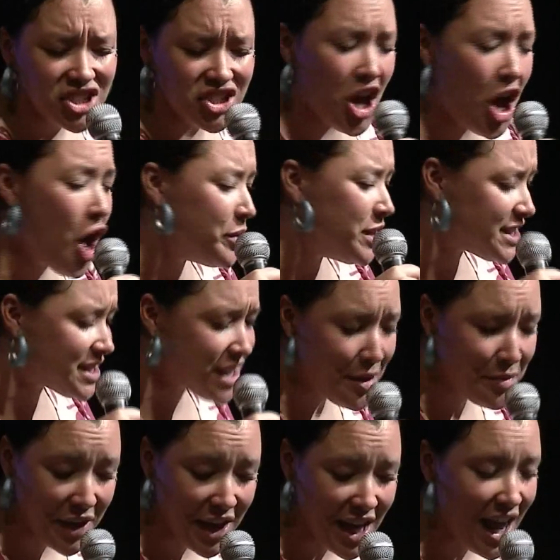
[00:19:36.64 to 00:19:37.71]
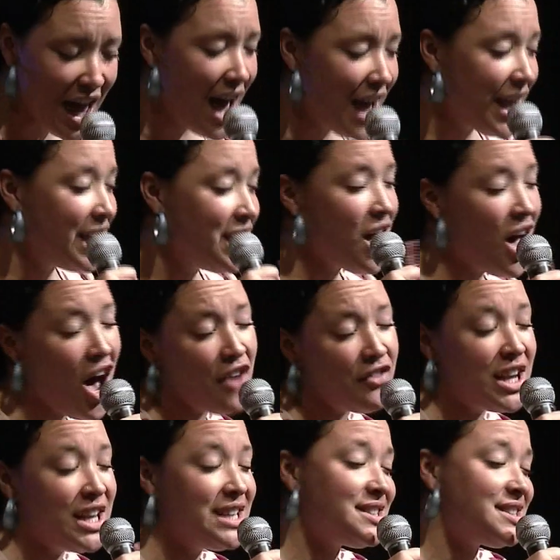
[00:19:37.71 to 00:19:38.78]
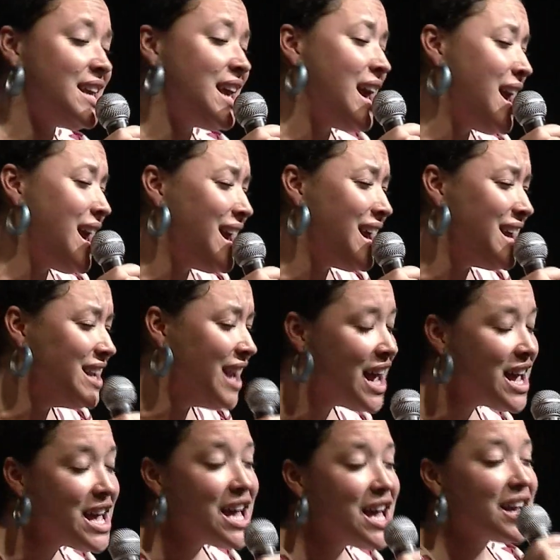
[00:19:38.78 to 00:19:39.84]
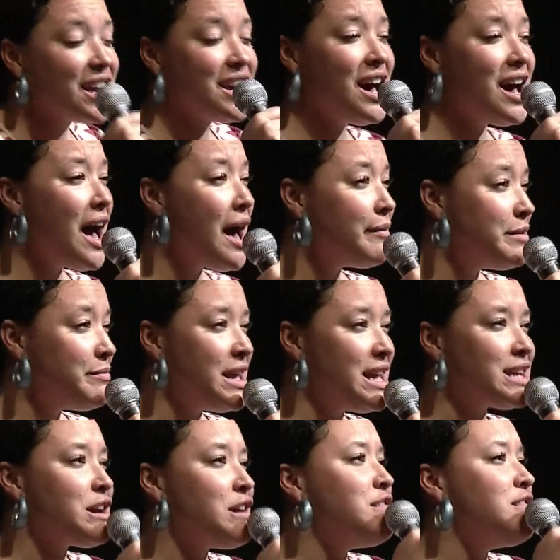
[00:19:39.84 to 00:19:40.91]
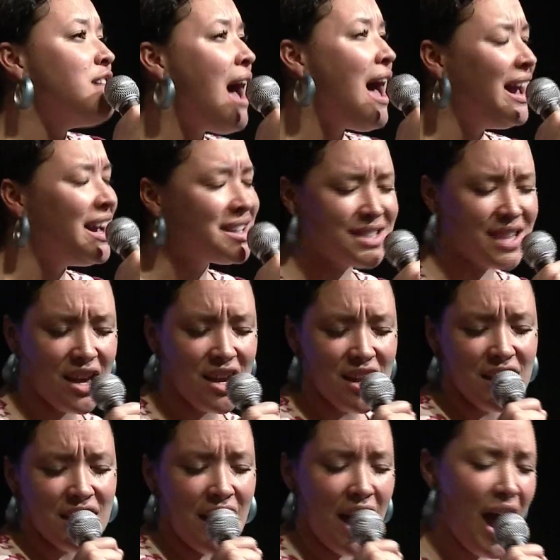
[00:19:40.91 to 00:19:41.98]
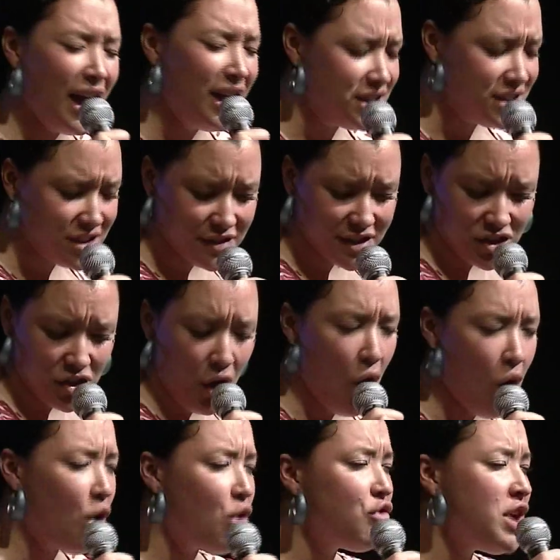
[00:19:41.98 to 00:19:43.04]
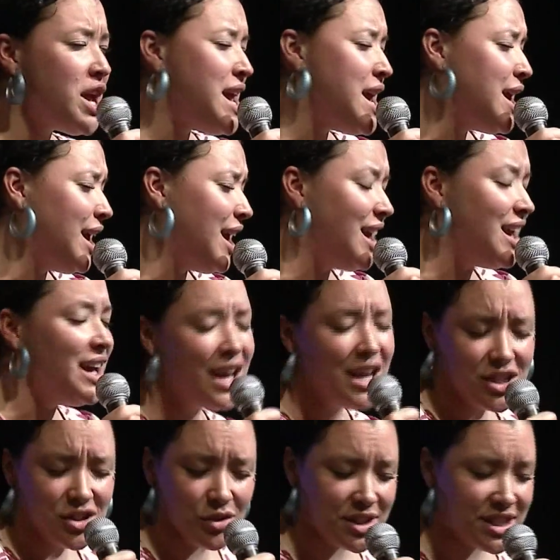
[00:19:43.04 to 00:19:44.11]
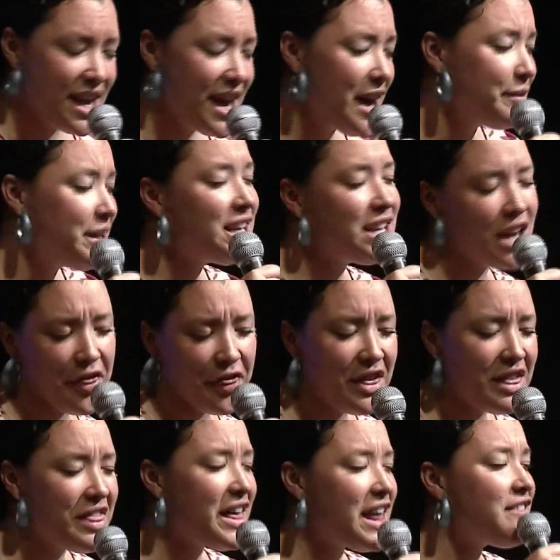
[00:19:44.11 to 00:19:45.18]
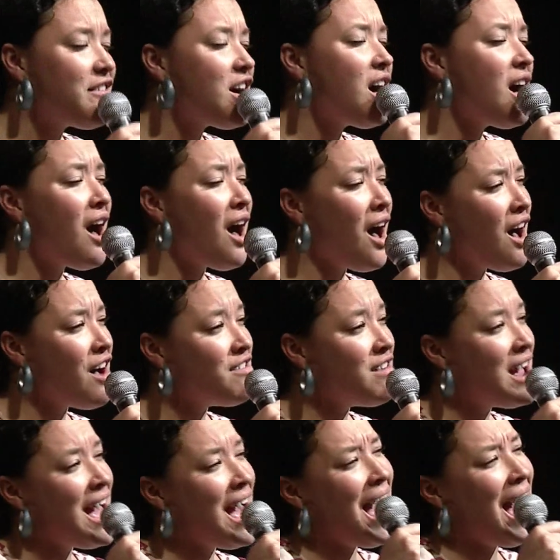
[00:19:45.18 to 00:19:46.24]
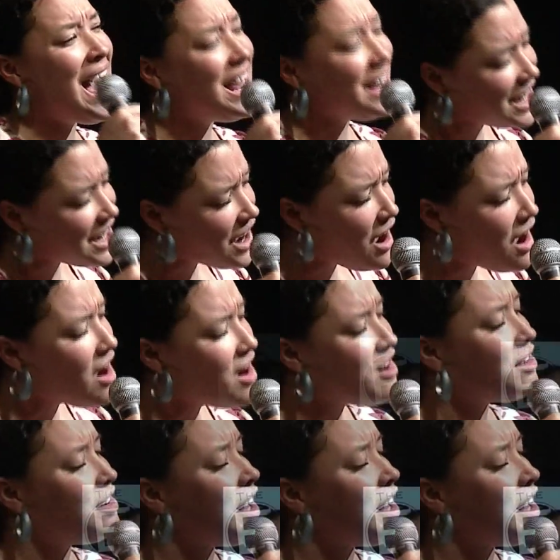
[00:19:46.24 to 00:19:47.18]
Show me something I ain't already seen. Come at me correct story. Don't tell me nothing that I've already heard.